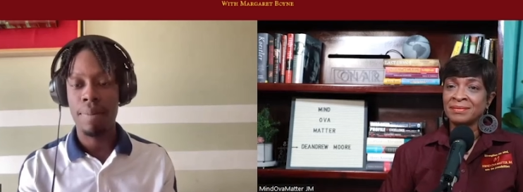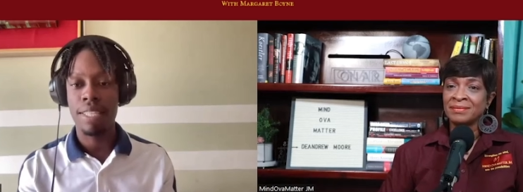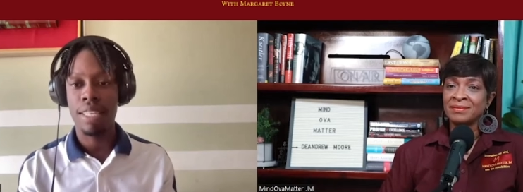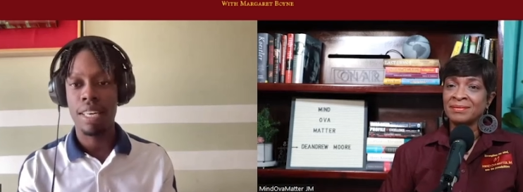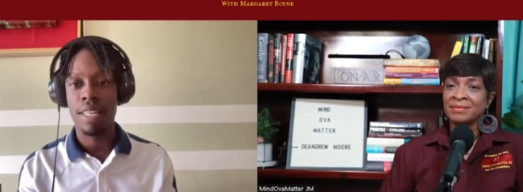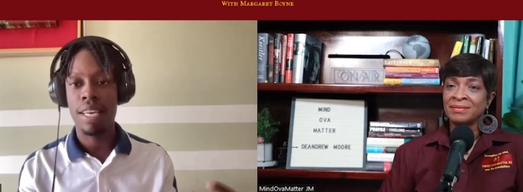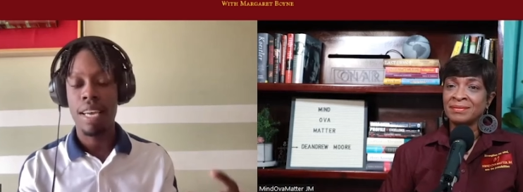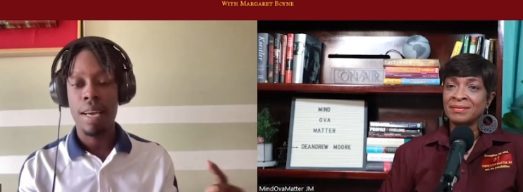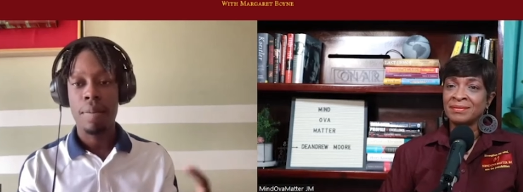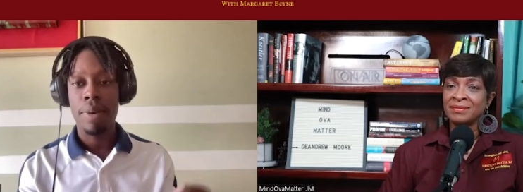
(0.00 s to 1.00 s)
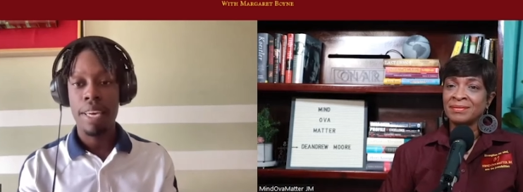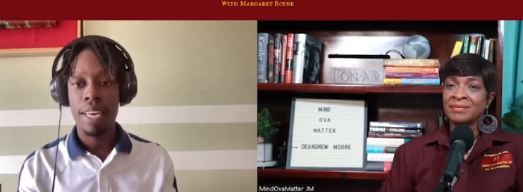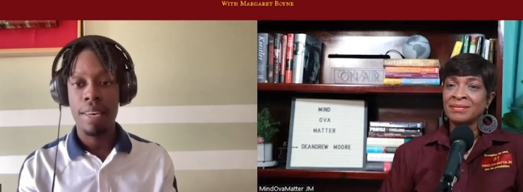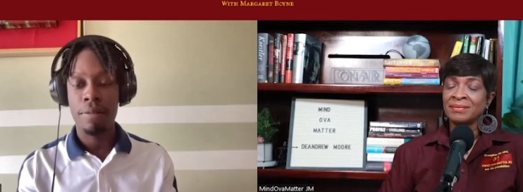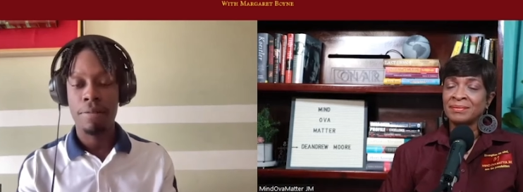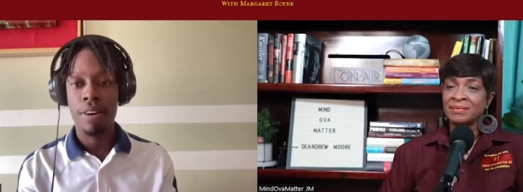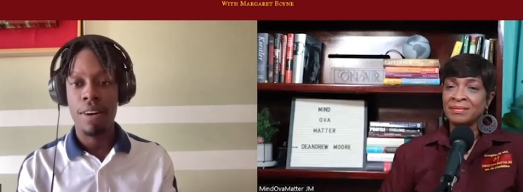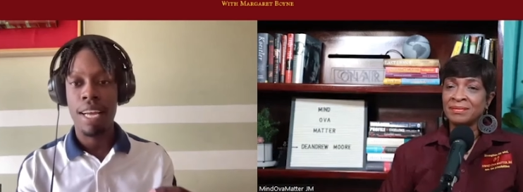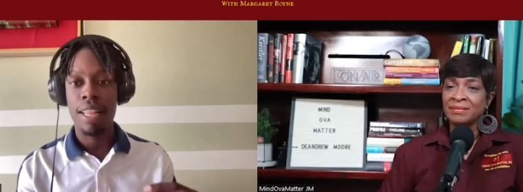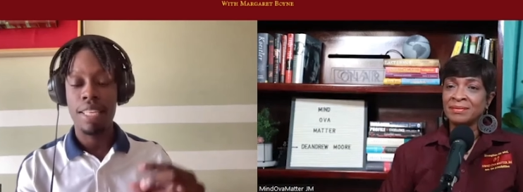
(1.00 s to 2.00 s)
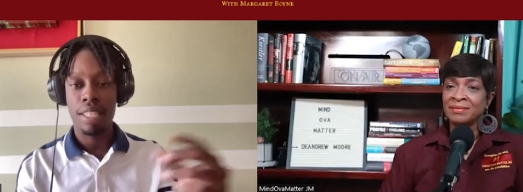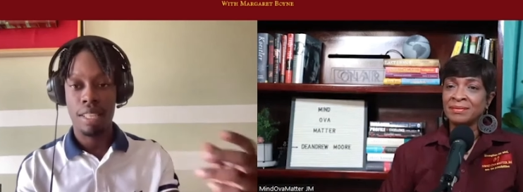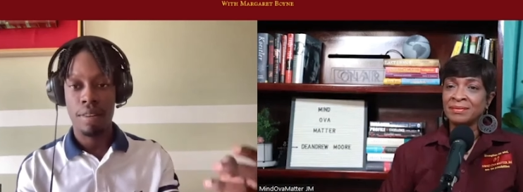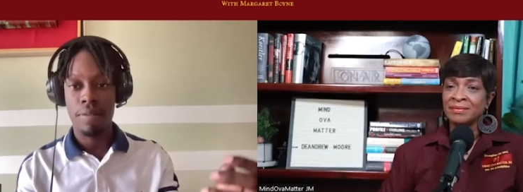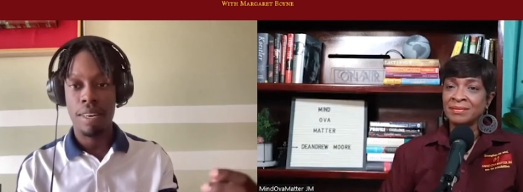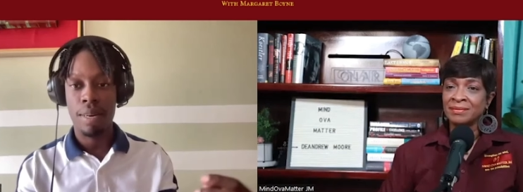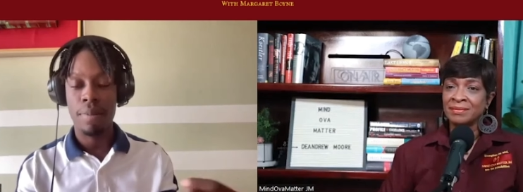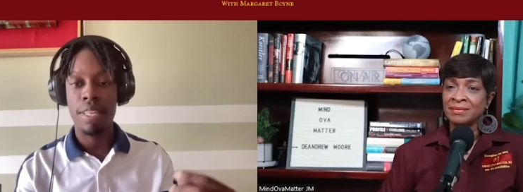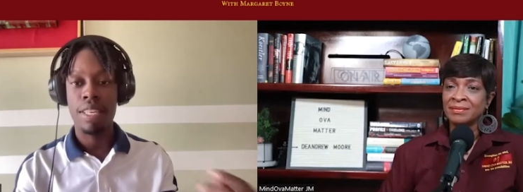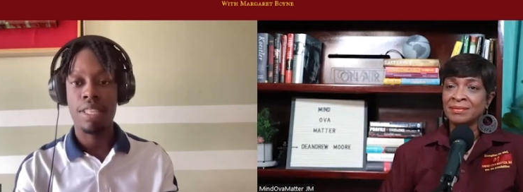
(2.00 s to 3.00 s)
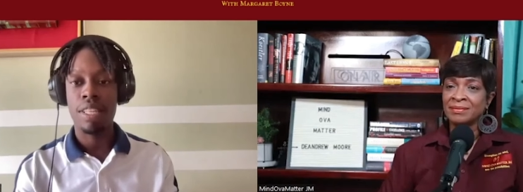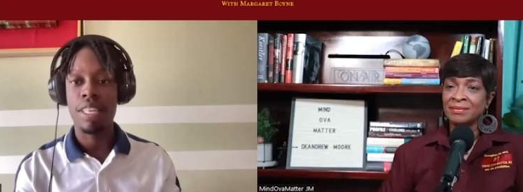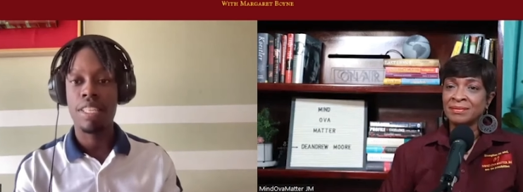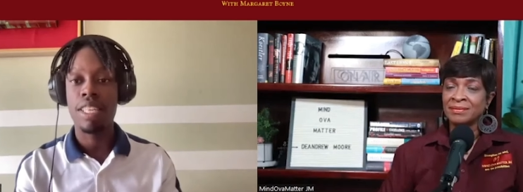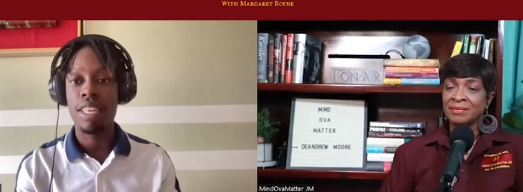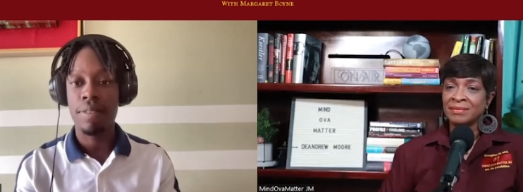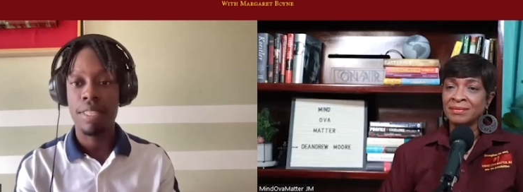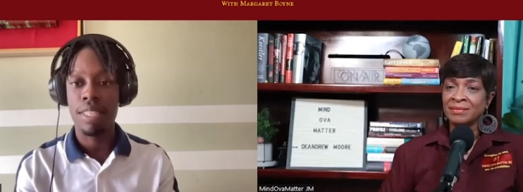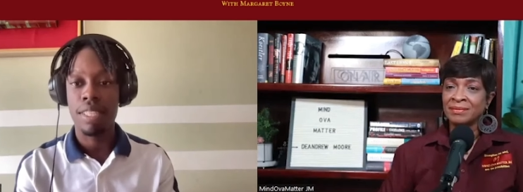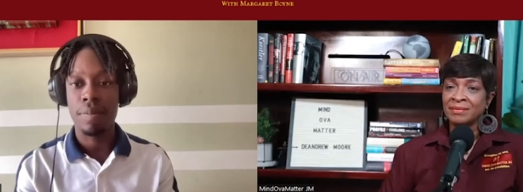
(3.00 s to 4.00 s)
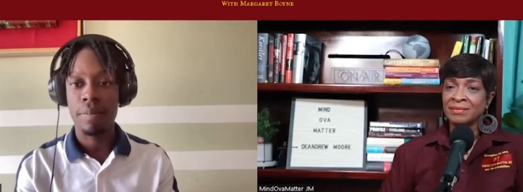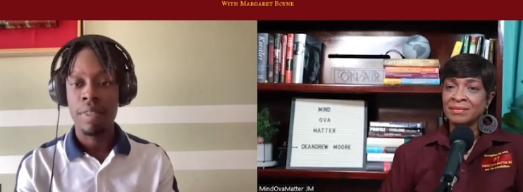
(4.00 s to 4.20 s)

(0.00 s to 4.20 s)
Speaker 1: basically pay for a list of um things on their services.